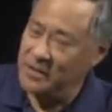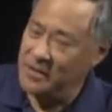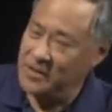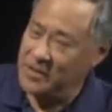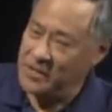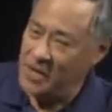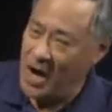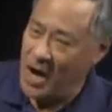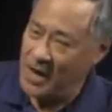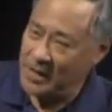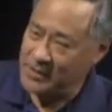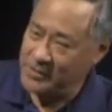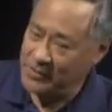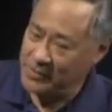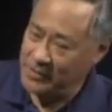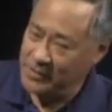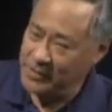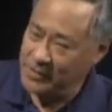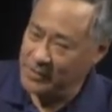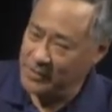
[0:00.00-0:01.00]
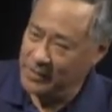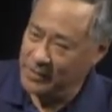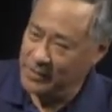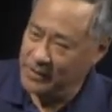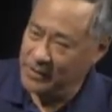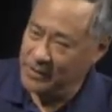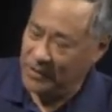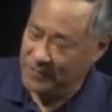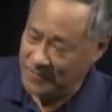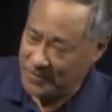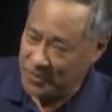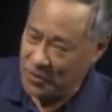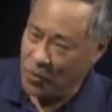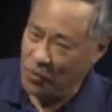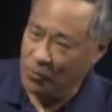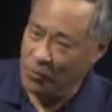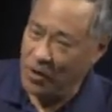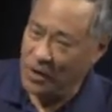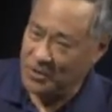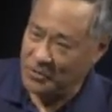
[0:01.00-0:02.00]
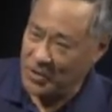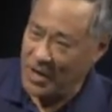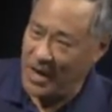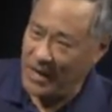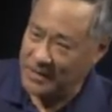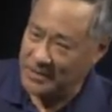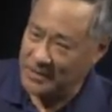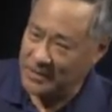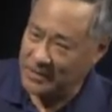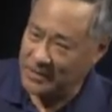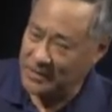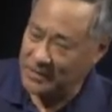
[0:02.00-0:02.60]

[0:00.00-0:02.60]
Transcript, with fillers: doctor of Stonewall Jackson,